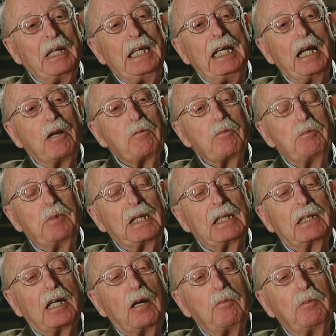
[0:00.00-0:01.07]
but he helped
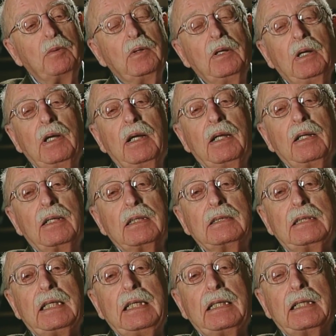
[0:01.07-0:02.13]
build up the
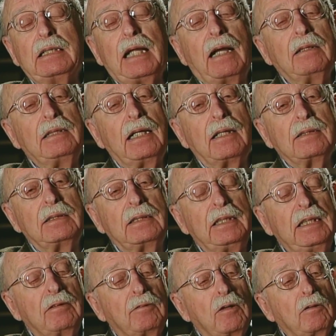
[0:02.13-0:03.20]
city, the downtown
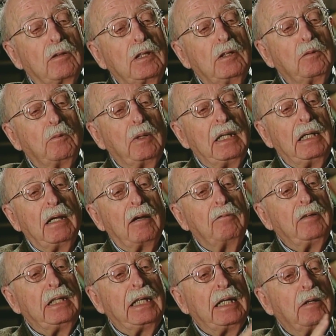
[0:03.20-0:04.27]
city of Oakland, when
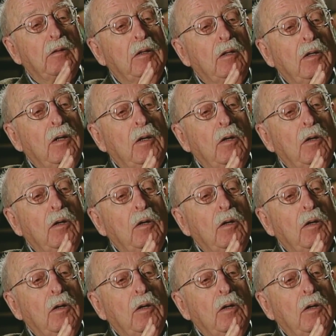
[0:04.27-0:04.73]
everything